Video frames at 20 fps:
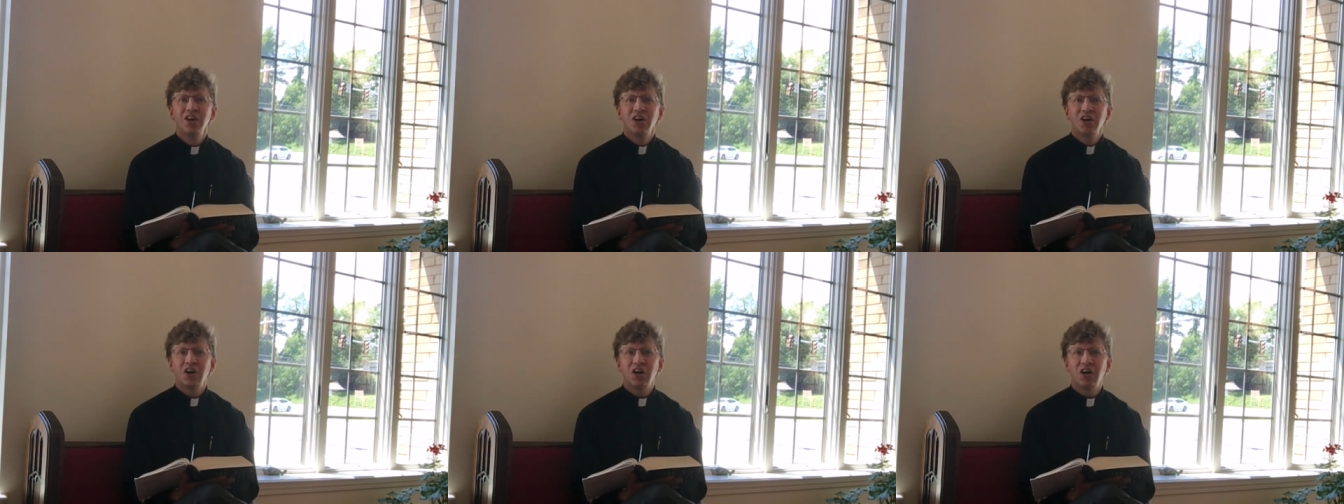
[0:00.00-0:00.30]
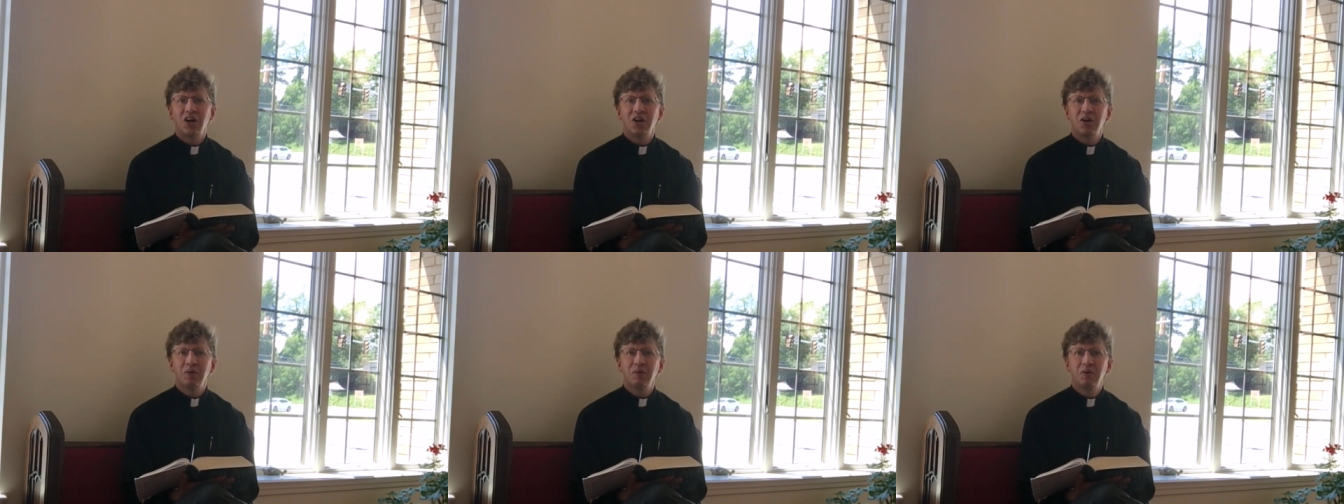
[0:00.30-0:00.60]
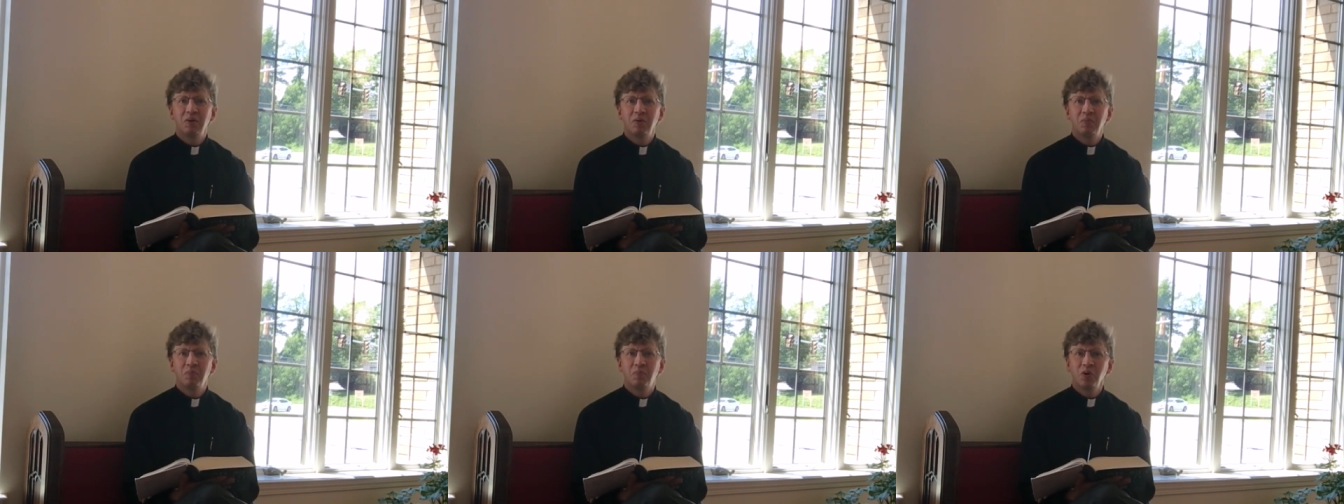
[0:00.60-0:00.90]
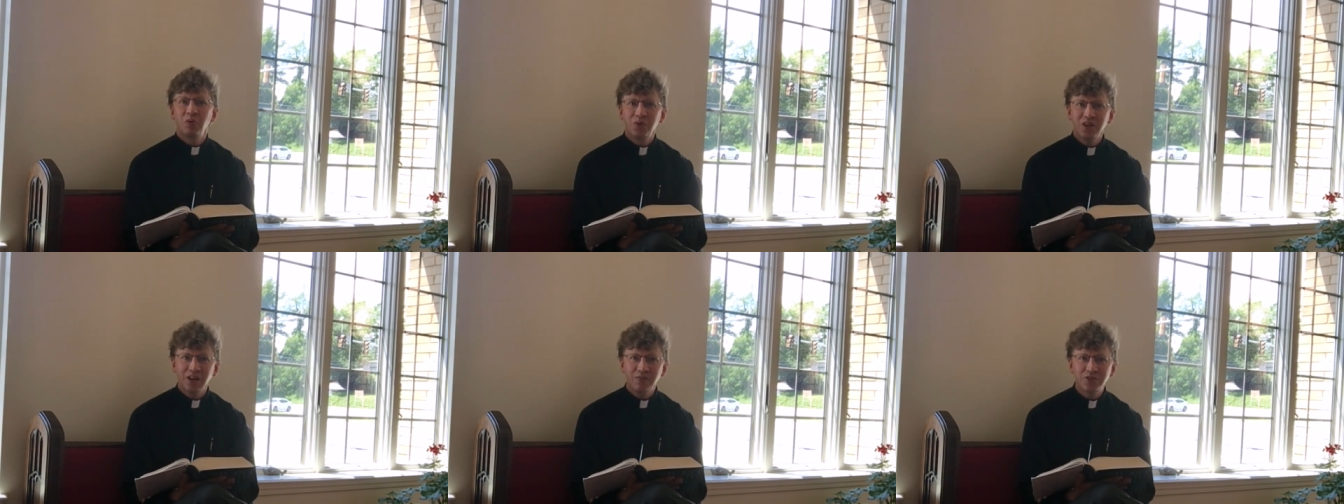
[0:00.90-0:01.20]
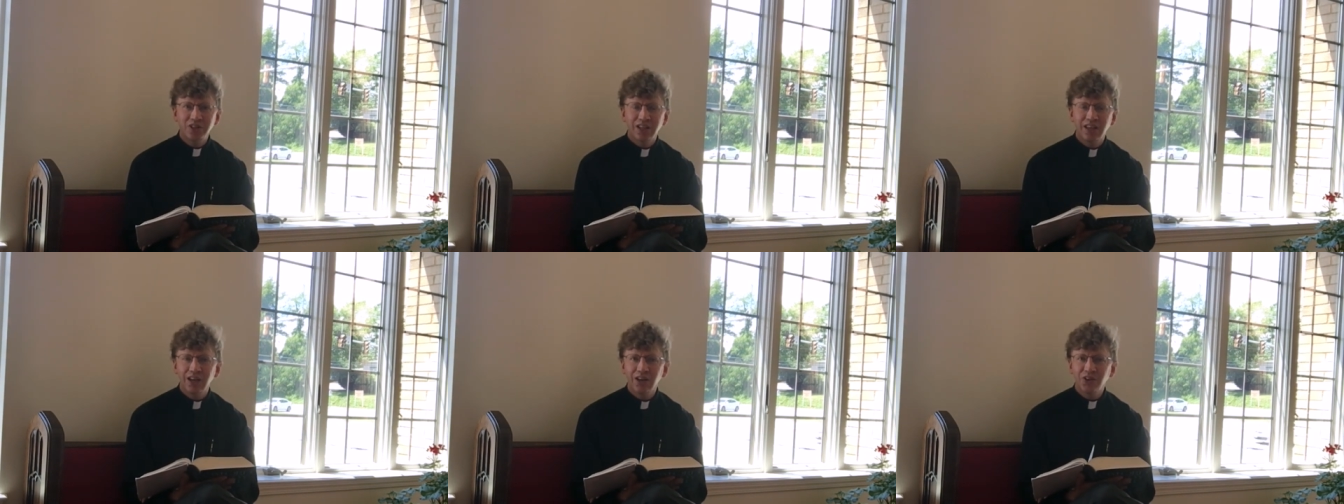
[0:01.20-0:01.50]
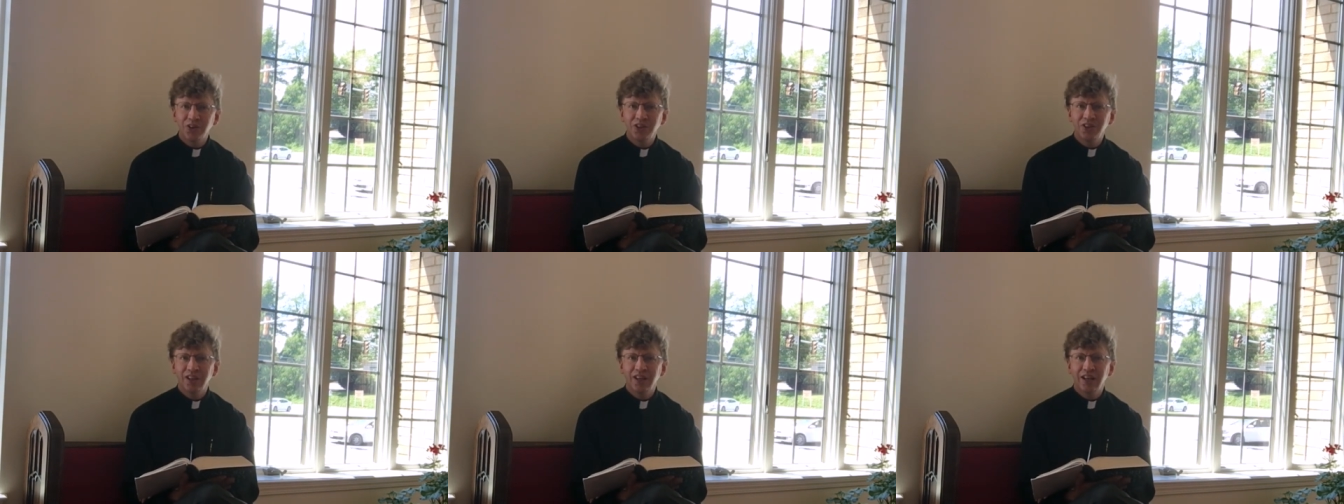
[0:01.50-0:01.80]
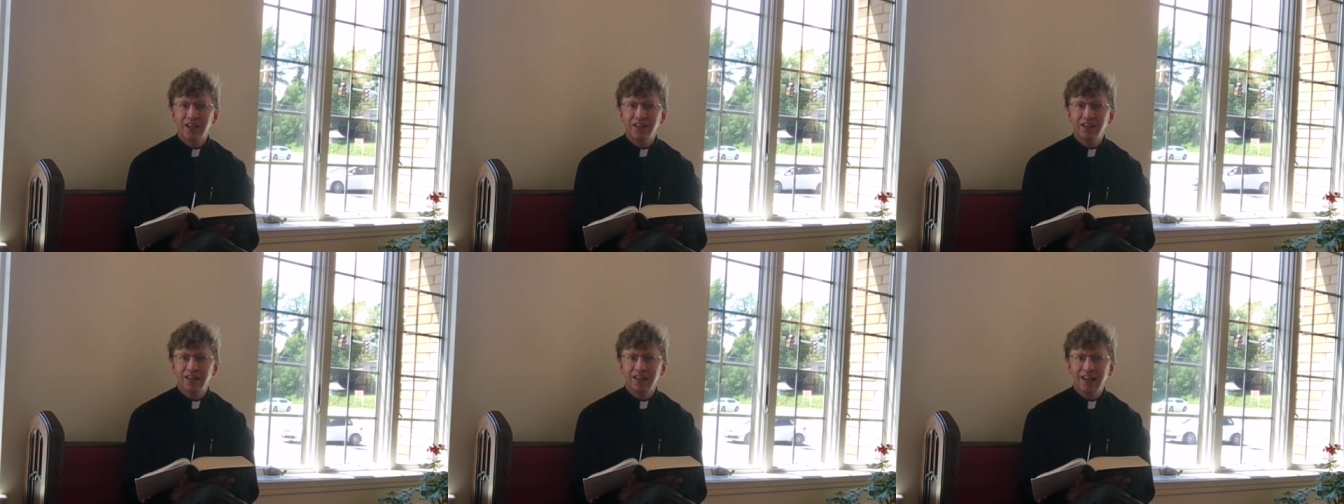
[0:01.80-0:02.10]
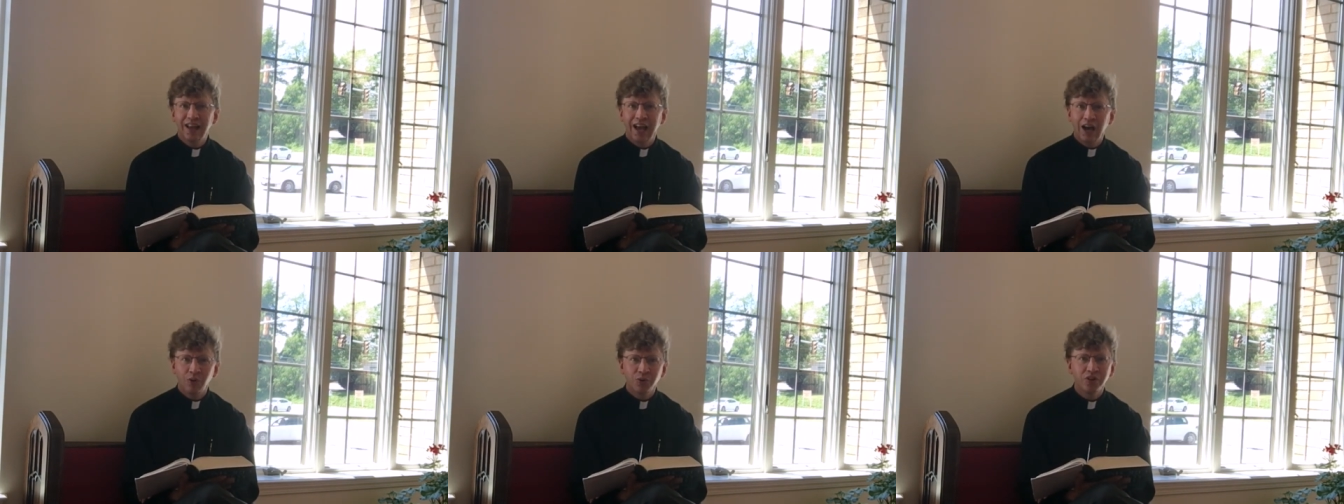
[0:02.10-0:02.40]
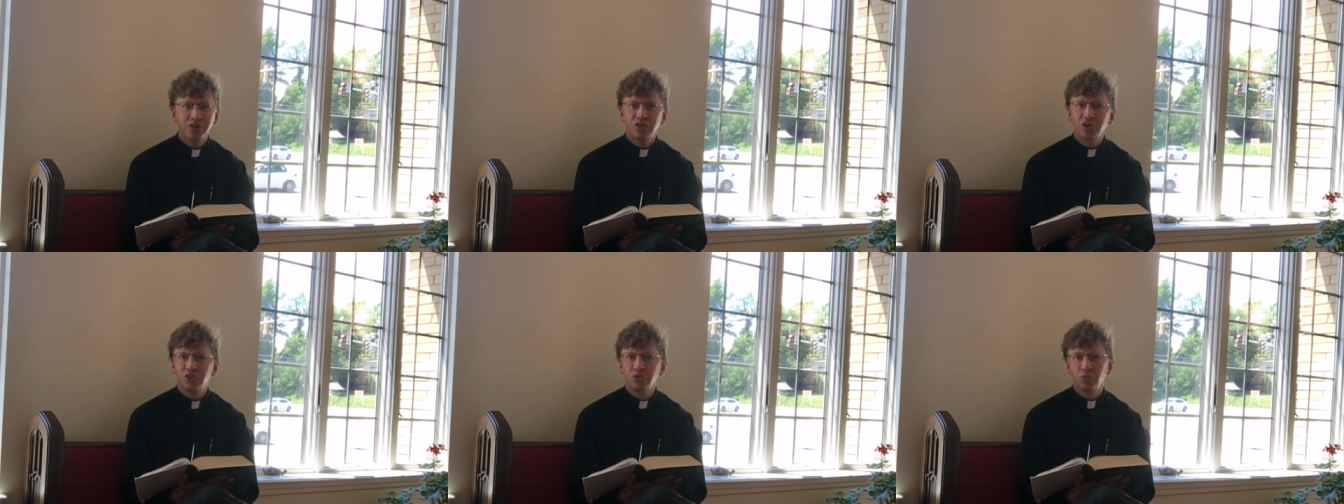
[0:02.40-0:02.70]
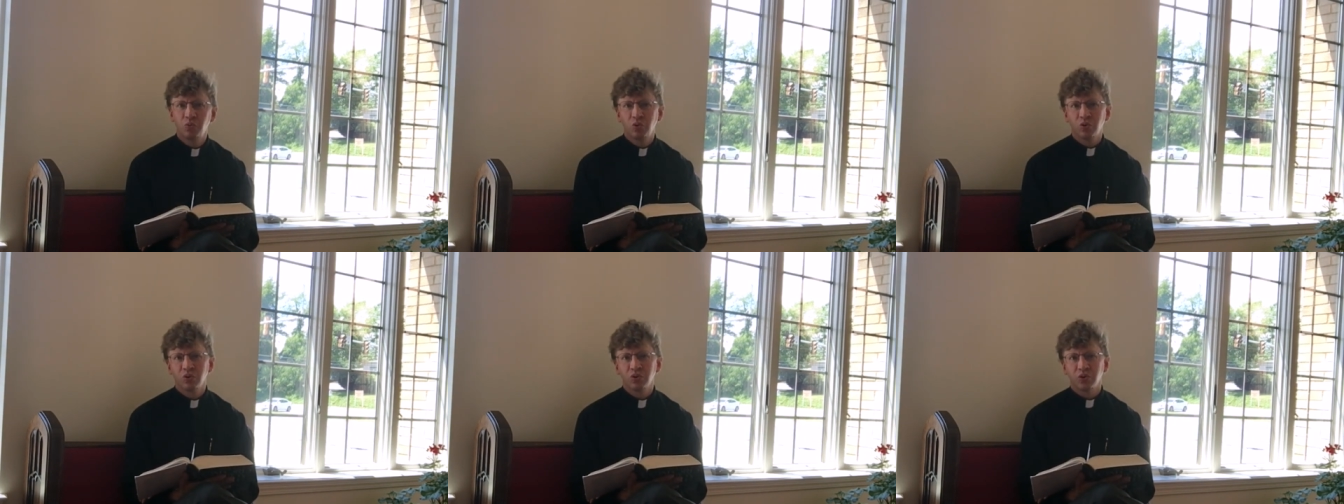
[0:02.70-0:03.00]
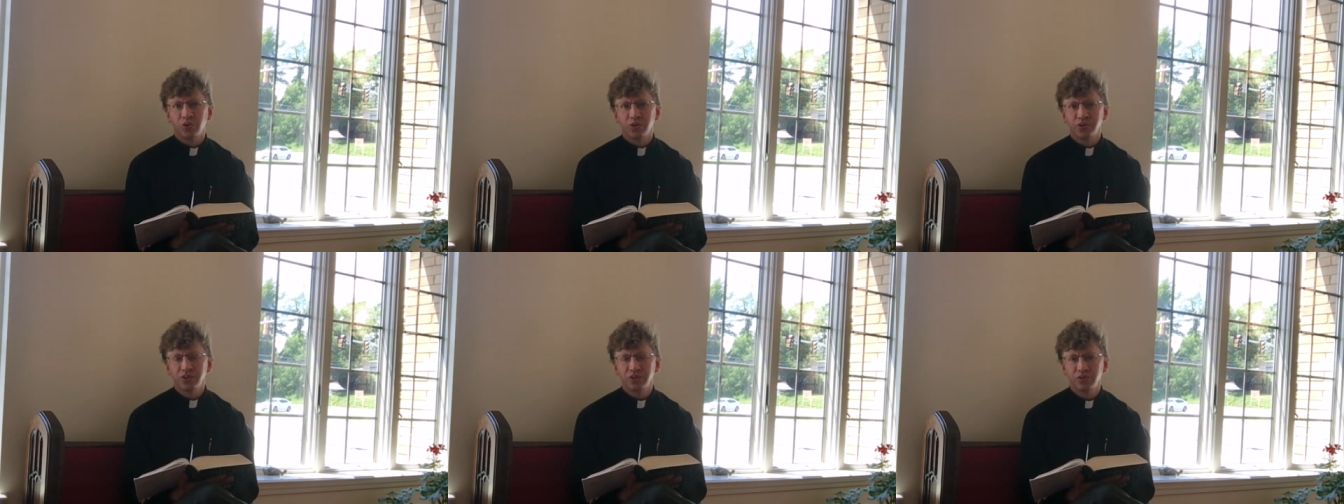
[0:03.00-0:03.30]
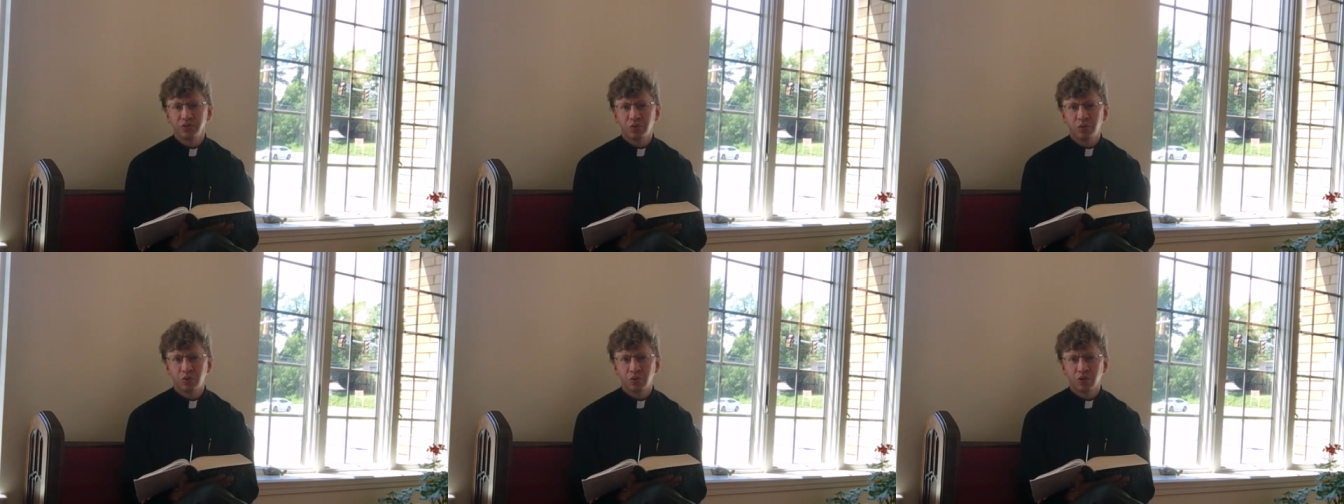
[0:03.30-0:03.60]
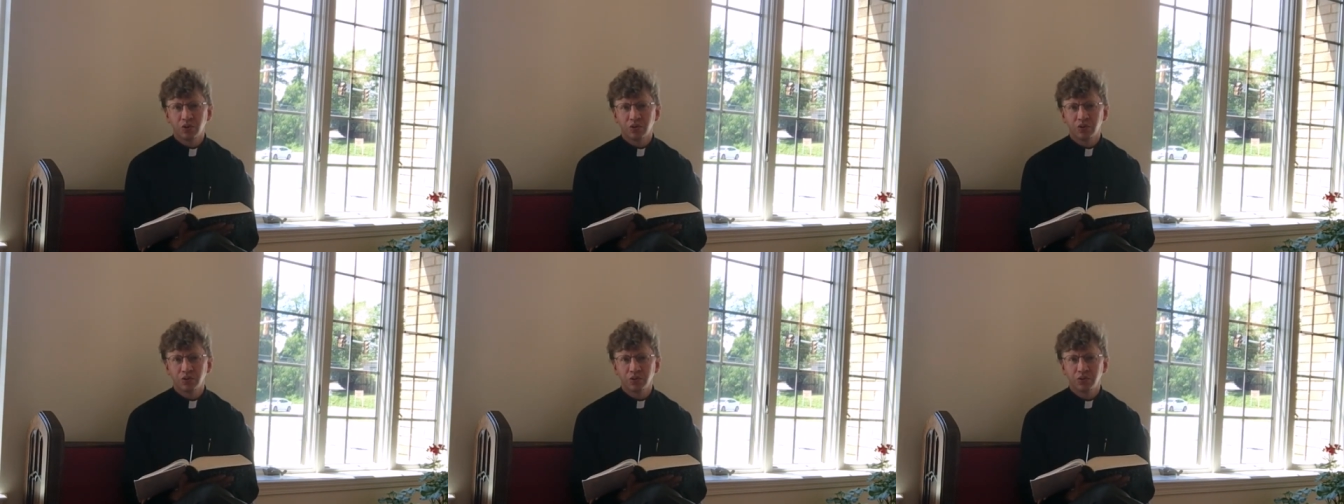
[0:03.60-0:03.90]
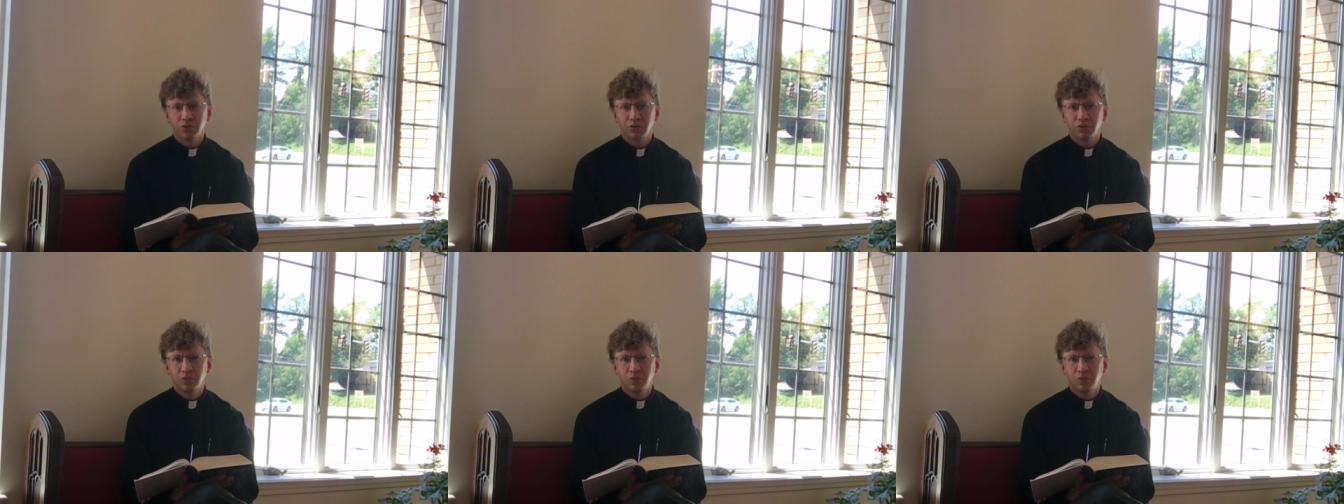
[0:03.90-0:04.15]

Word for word: uh, but we have to carry that out into the world or